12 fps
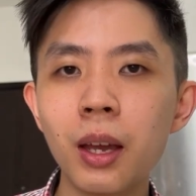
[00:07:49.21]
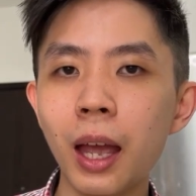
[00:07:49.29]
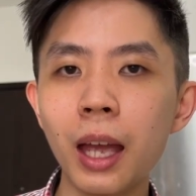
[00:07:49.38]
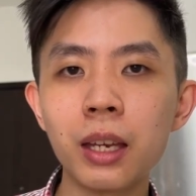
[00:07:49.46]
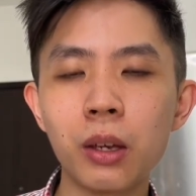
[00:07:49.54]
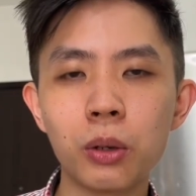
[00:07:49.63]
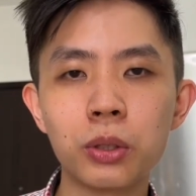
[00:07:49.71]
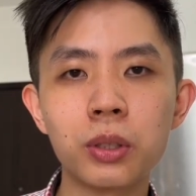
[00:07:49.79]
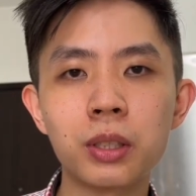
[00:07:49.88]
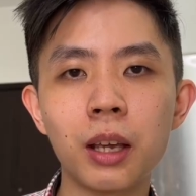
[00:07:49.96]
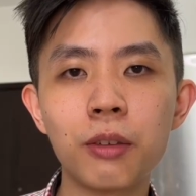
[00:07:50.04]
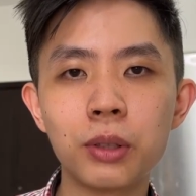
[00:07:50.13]
and it also
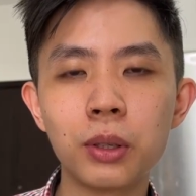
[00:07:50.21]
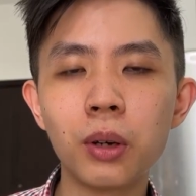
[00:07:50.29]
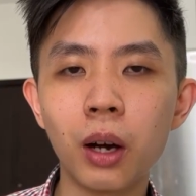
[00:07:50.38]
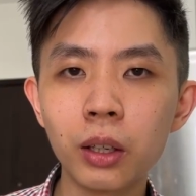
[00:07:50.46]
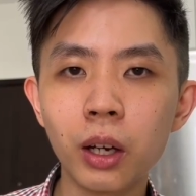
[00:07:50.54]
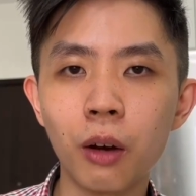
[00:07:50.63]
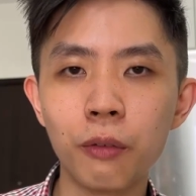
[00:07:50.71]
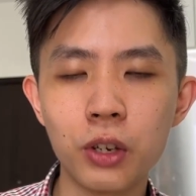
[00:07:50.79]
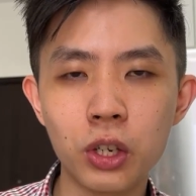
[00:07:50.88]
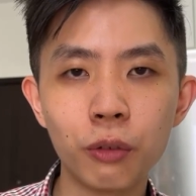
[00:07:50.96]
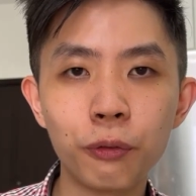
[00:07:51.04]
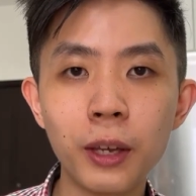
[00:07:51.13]
saves you on
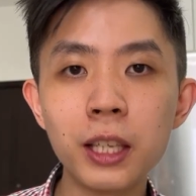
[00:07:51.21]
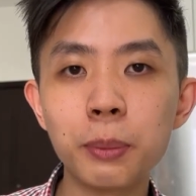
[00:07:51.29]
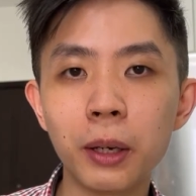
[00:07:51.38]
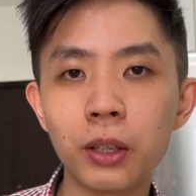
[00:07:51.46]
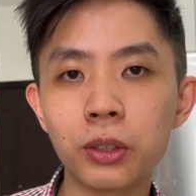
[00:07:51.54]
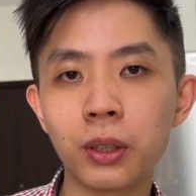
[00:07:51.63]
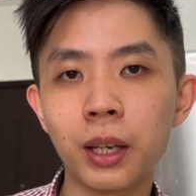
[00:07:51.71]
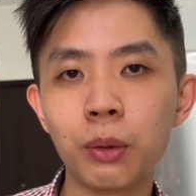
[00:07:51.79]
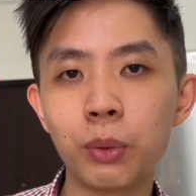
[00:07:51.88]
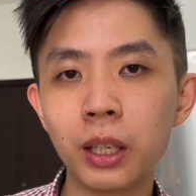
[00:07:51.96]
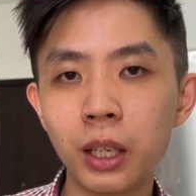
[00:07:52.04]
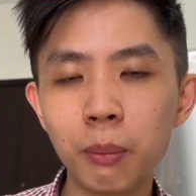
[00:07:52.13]
conversion fees because you can
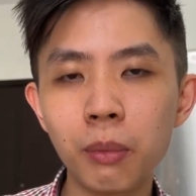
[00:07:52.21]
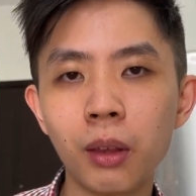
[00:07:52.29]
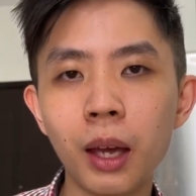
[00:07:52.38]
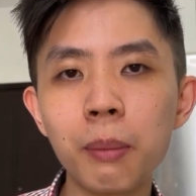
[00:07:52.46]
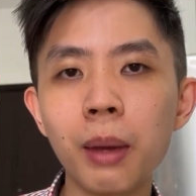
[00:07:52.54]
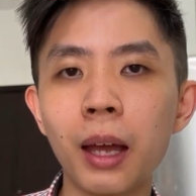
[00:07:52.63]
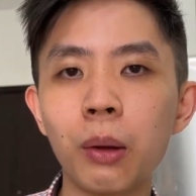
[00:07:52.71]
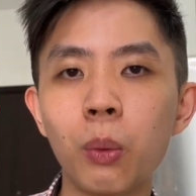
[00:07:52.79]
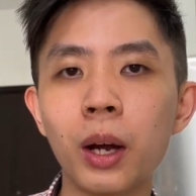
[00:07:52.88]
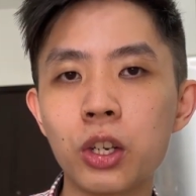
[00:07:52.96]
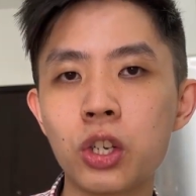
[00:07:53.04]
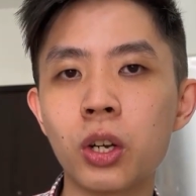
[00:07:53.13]
redeem them at
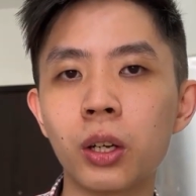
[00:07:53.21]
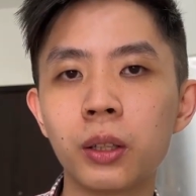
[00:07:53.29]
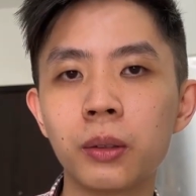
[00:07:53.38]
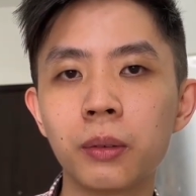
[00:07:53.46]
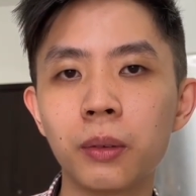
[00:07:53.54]
one shot.